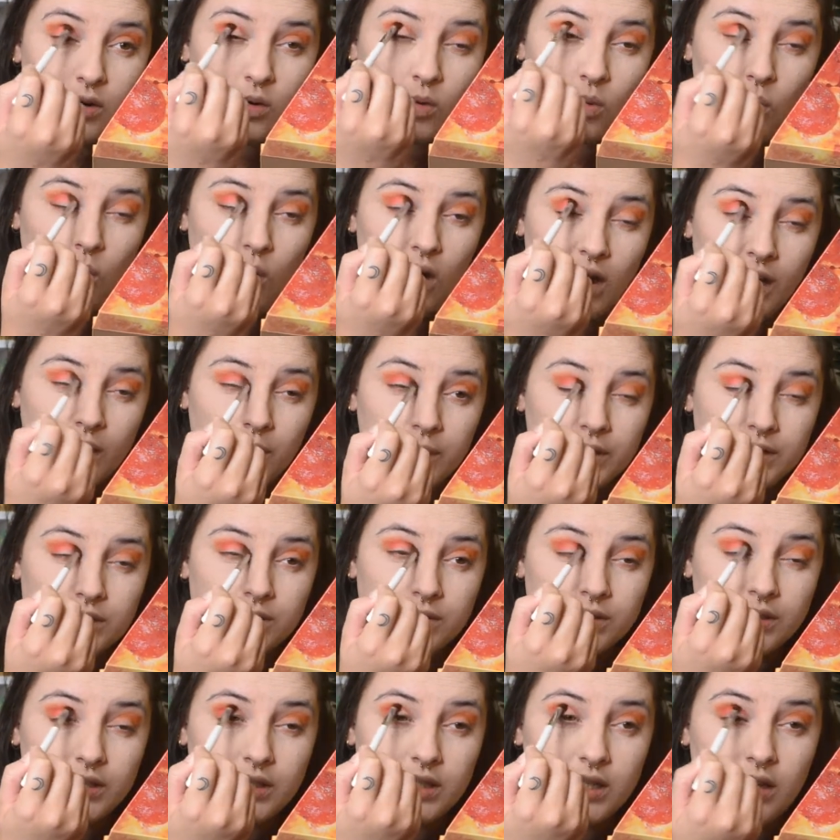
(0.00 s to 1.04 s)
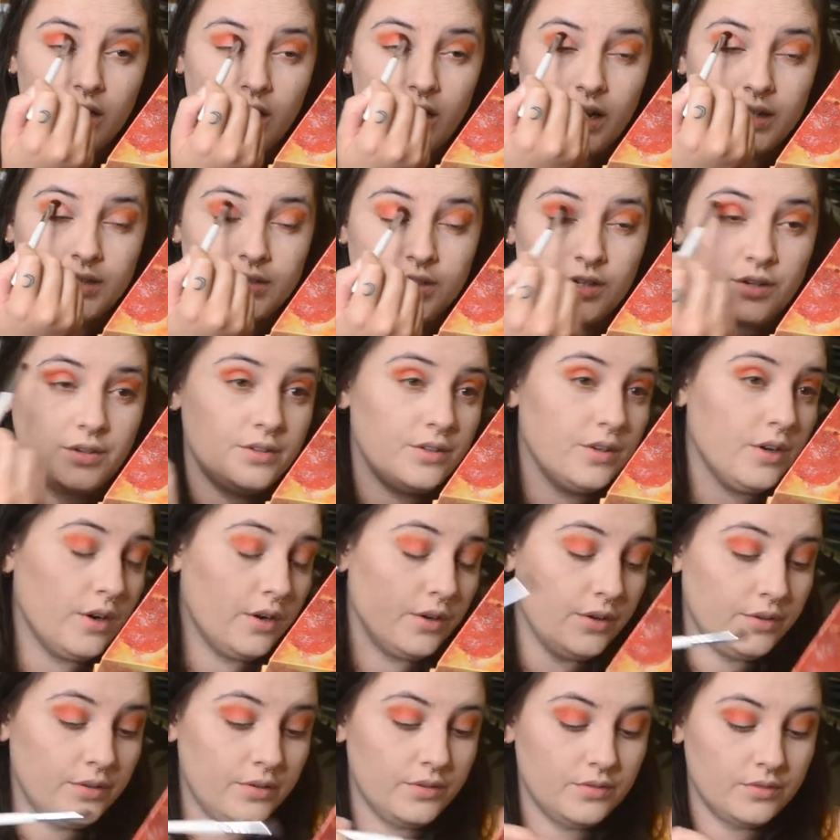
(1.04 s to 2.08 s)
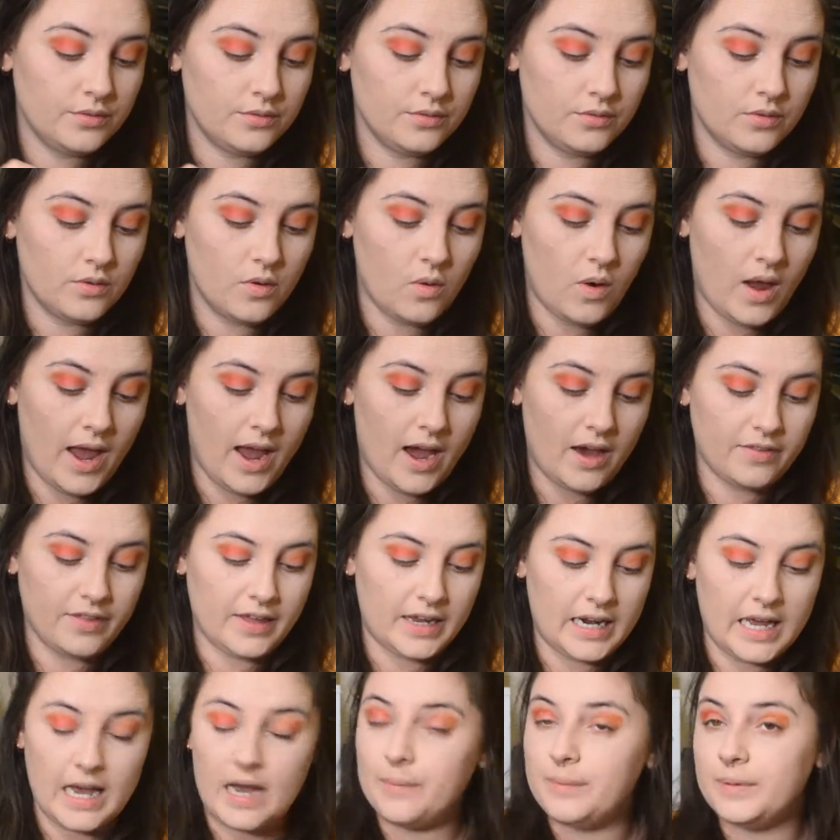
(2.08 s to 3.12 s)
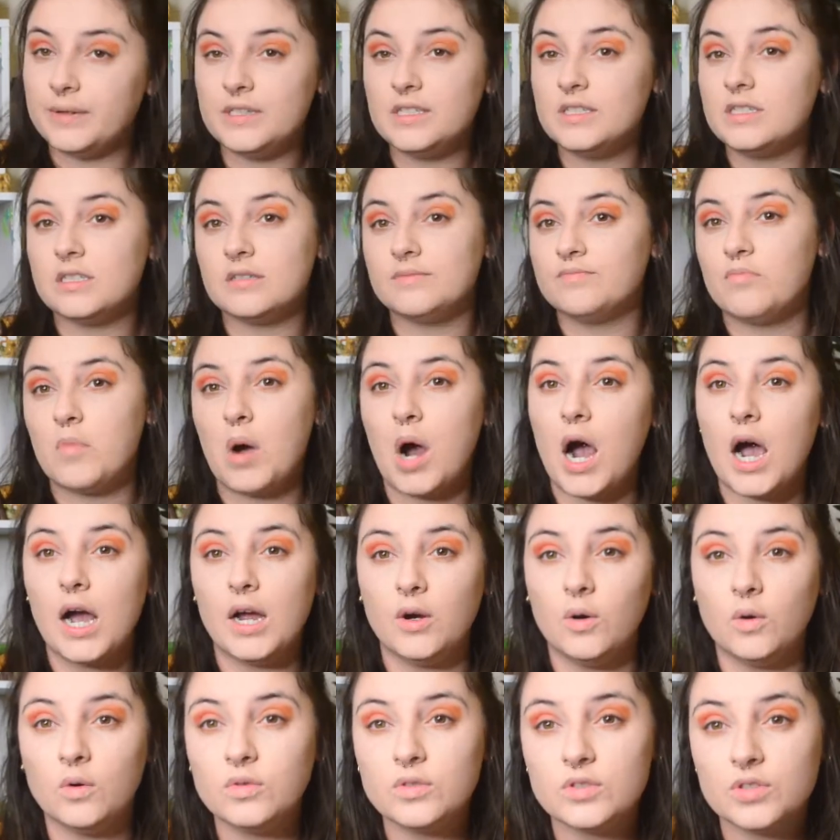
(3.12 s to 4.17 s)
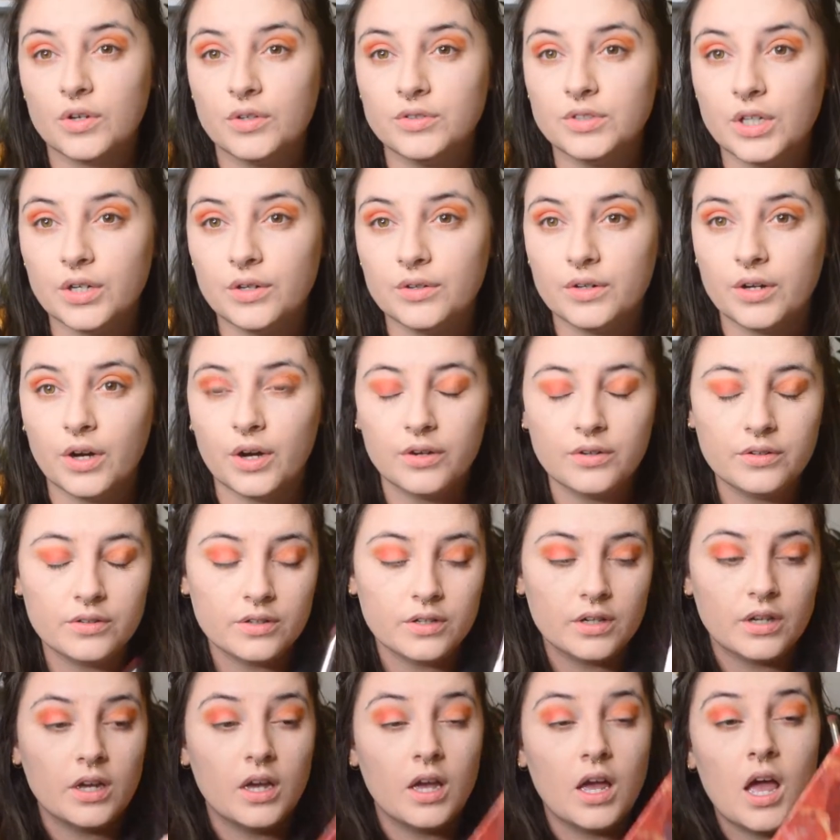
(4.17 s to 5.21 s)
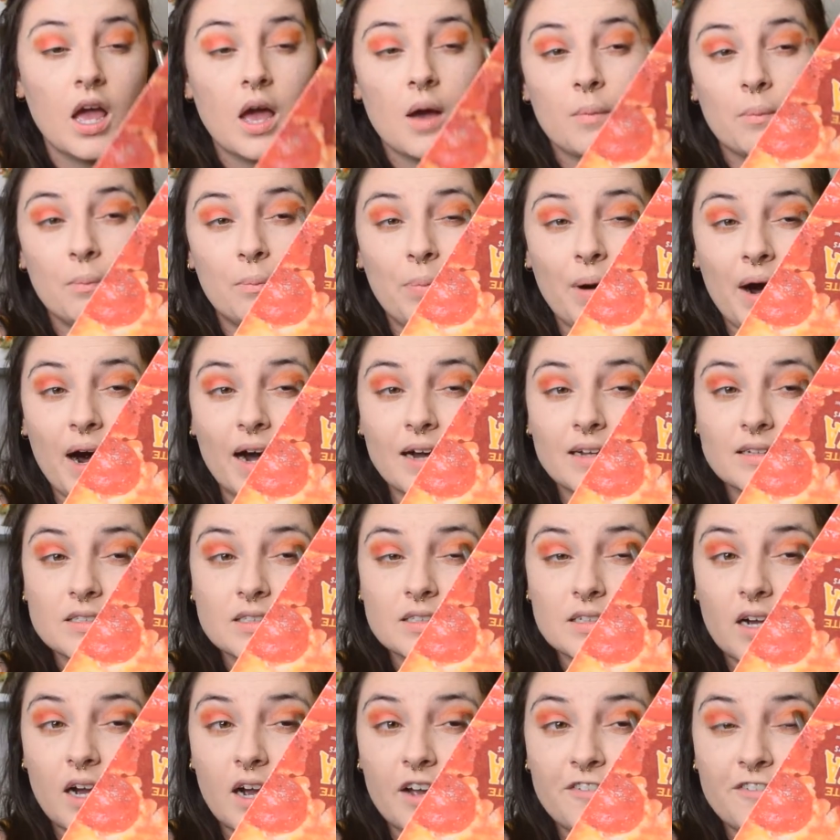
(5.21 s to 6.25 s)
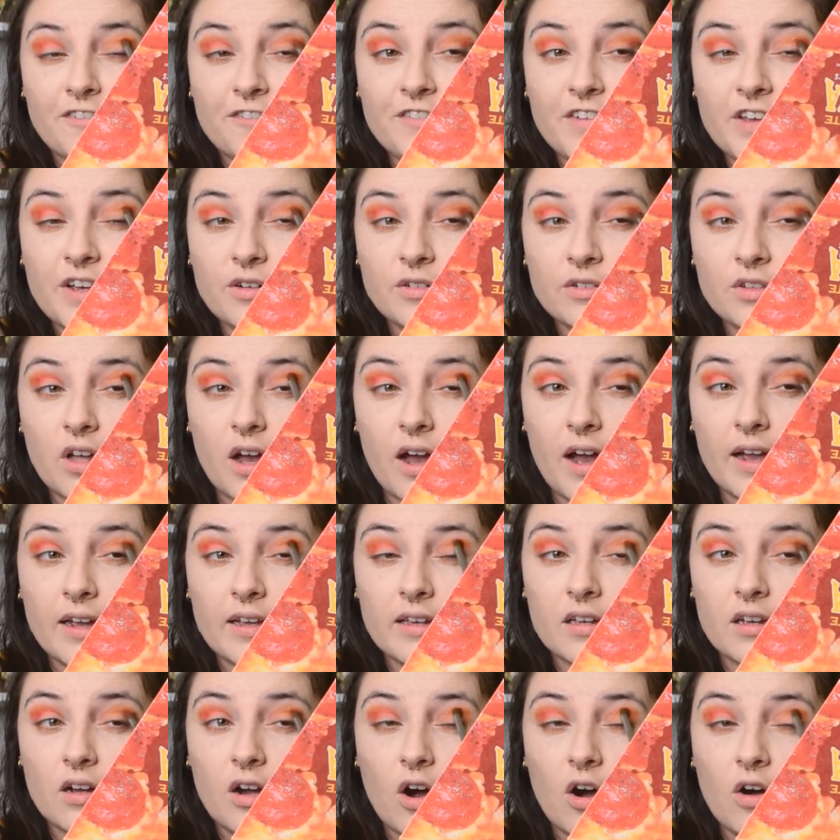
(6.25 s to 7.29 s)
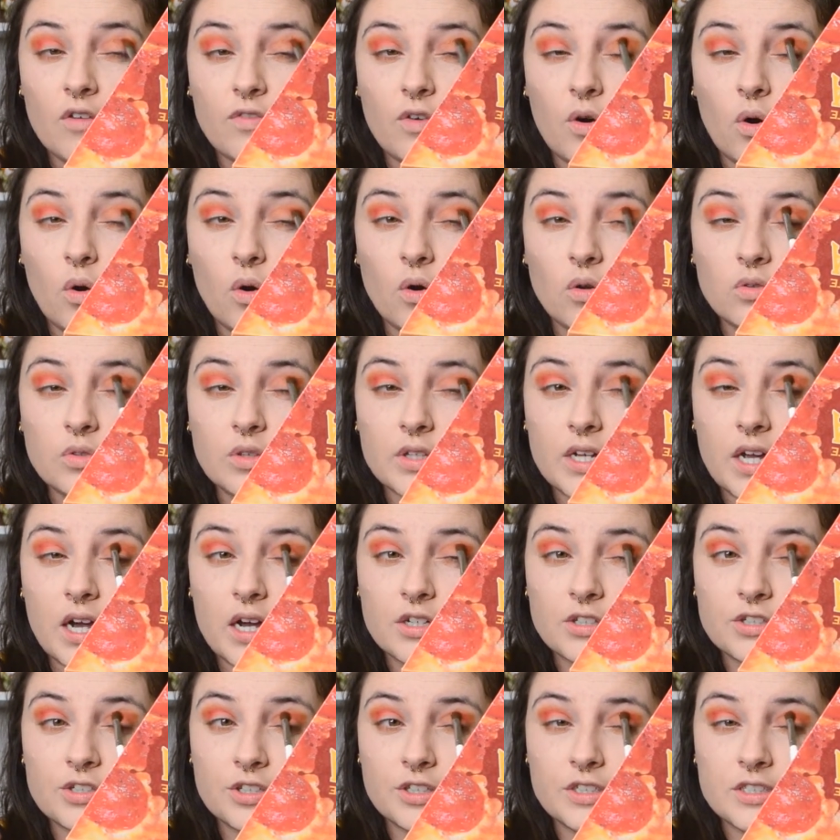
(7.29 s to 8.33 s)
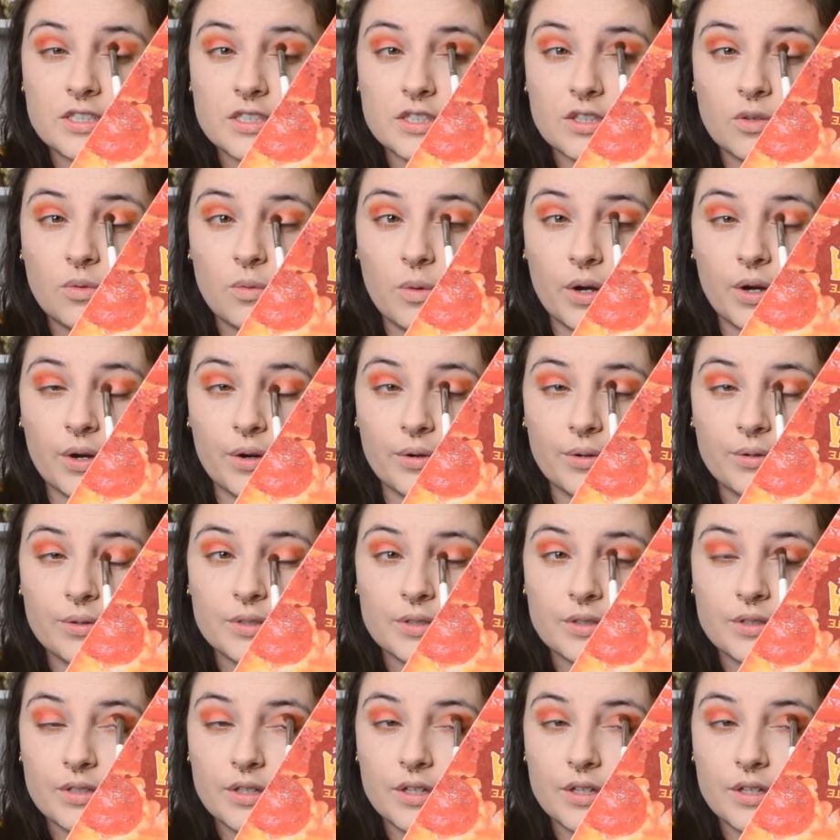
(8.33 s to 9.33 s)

Why we do it, I don't know. How that happened, I also don't know. But I feel like of all the countries in the world